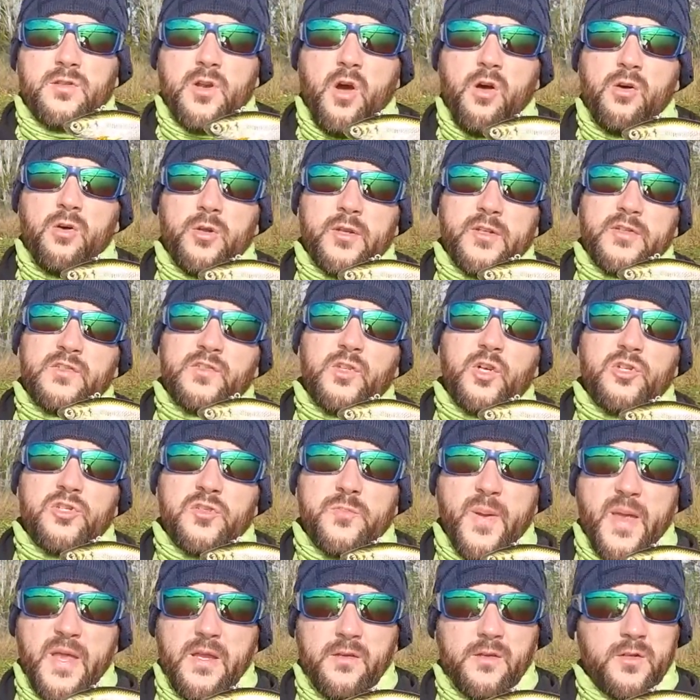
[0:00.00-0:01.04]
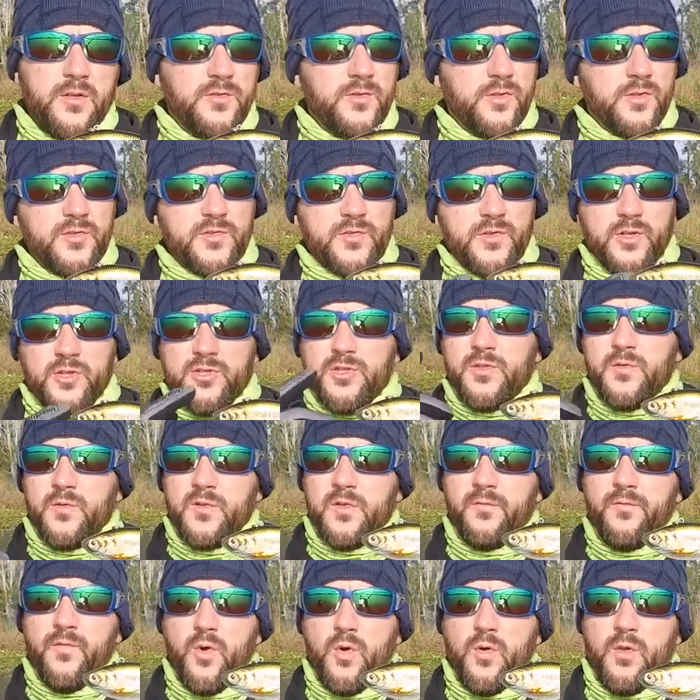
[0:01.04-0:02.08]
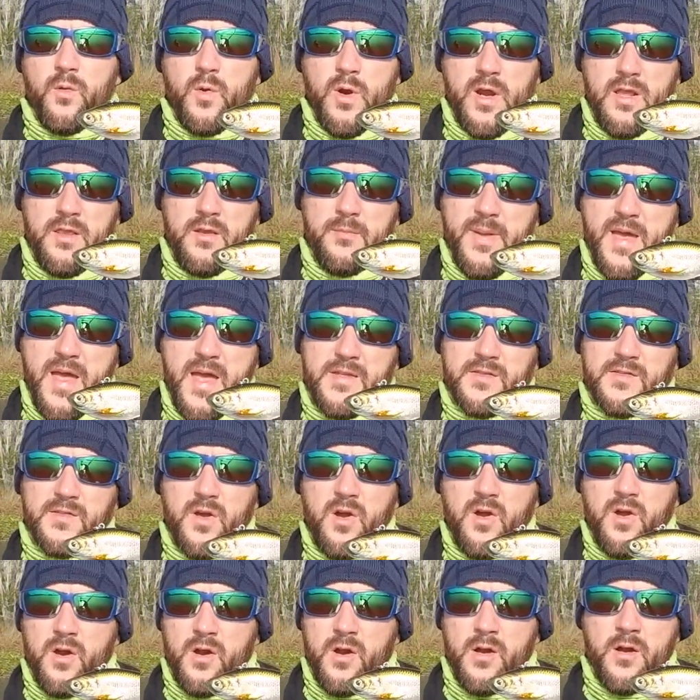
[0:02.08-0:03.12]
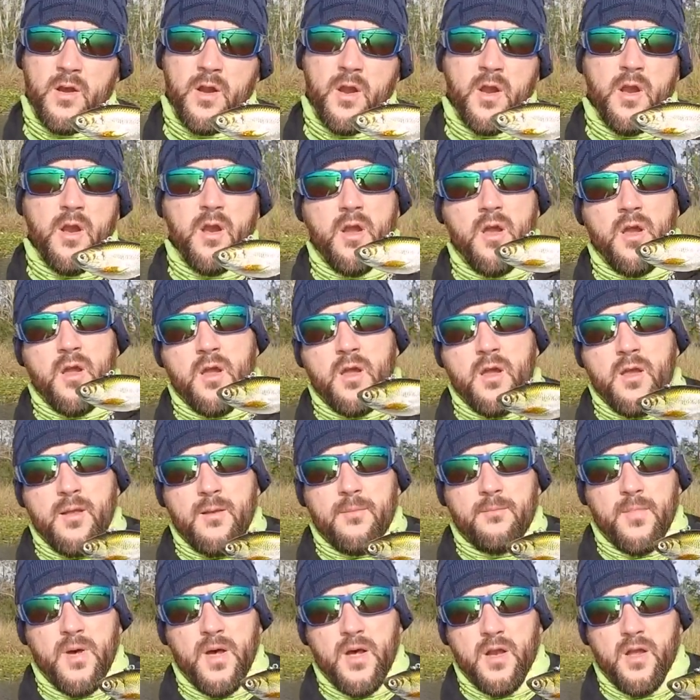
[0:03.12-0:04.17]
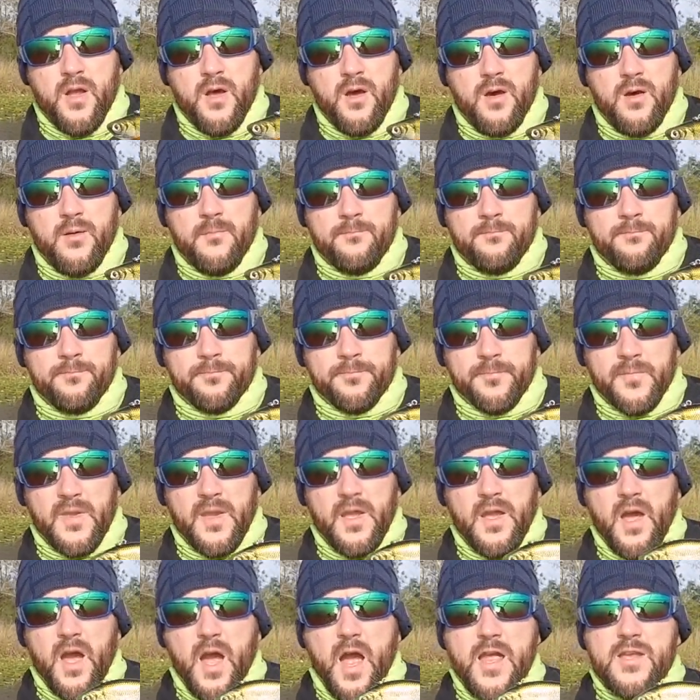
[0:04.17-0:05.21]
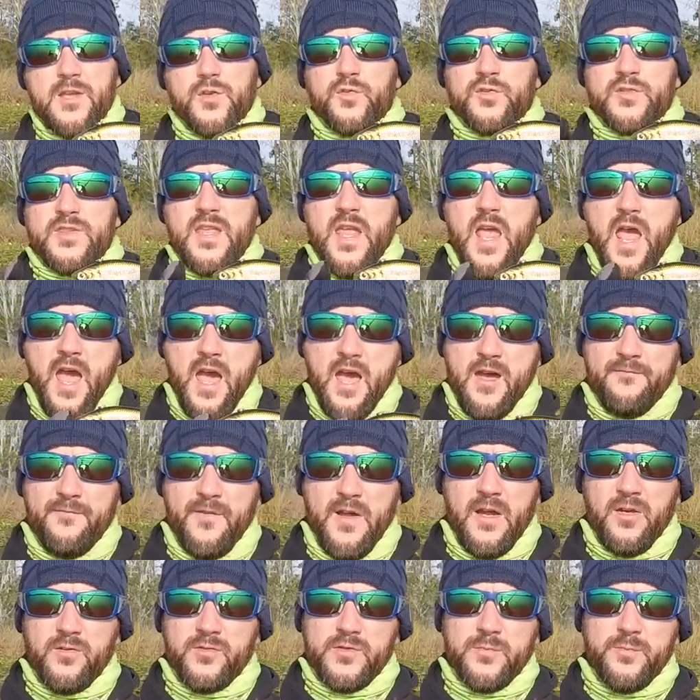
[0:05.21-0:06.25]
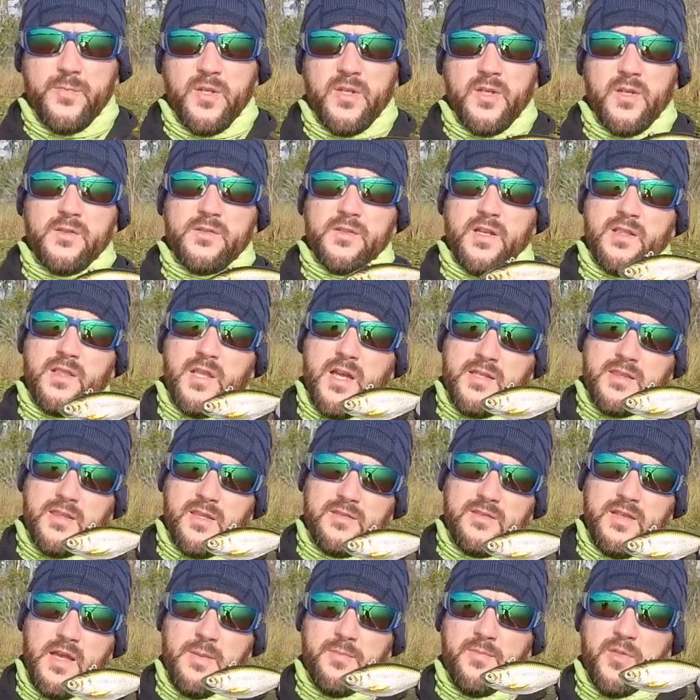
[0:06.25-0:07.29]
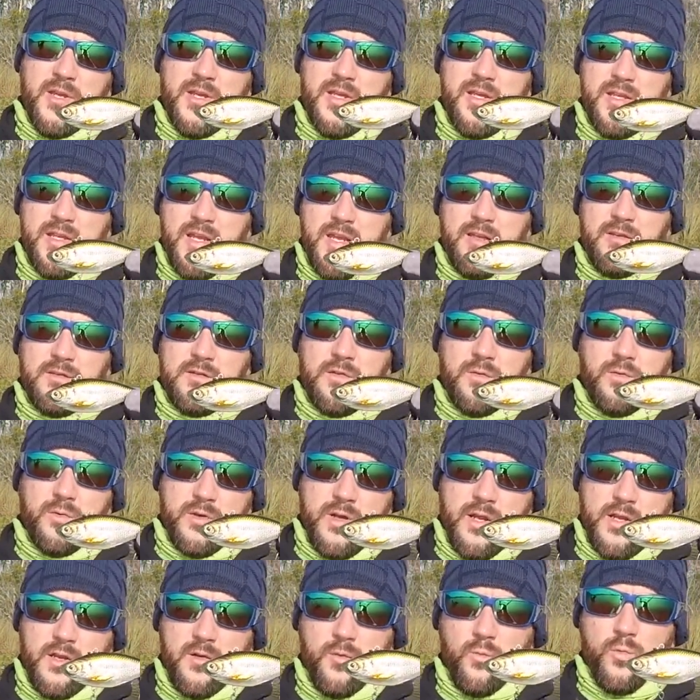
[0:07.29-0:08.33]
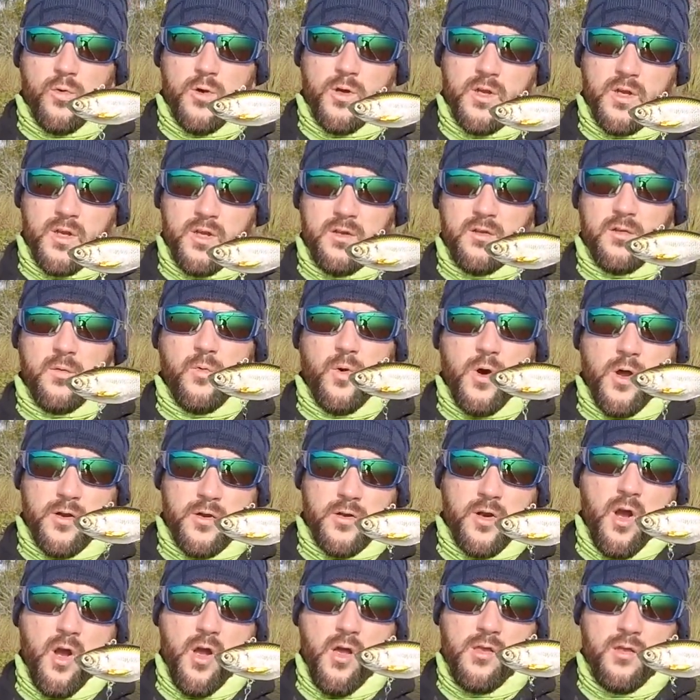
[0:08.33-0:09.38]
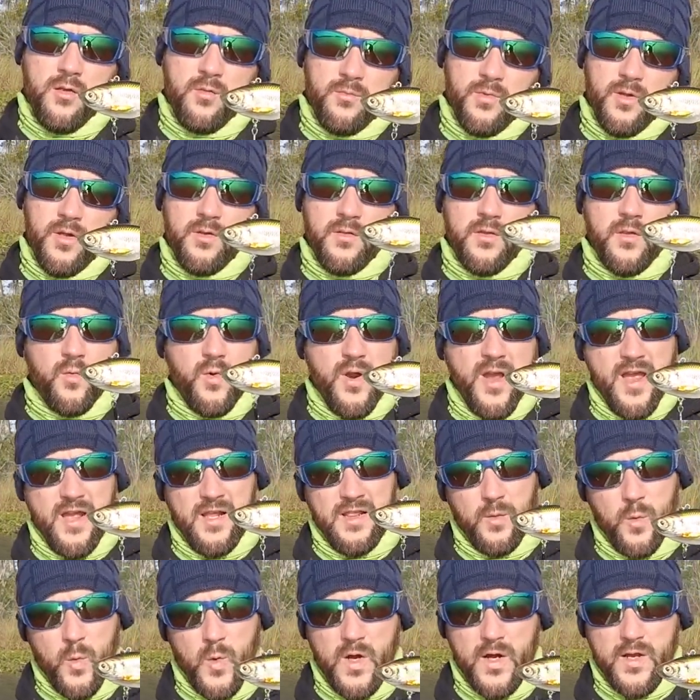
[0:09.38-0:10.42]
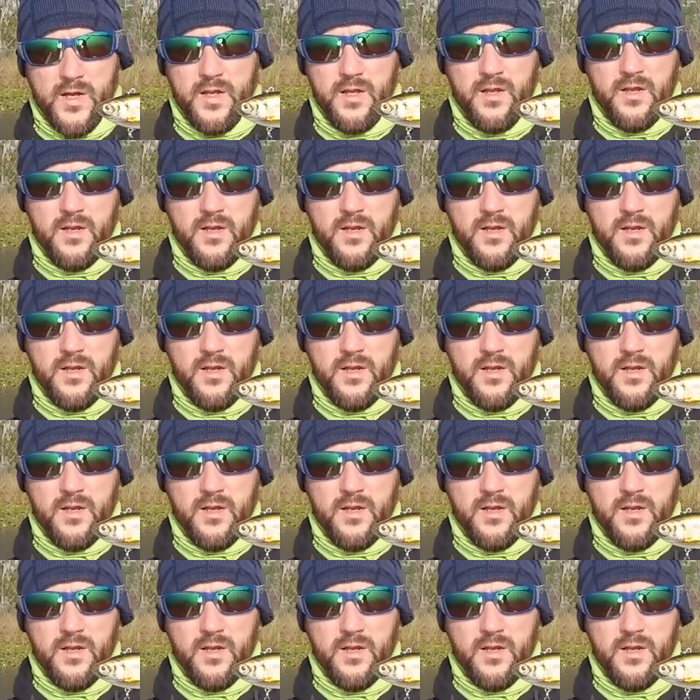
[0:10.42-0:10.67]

call it a search bait because you're searching for where the bass are. But I use the 1/2 ounce because I like the depth I can get it to, and I can work it in the water column the way I want it.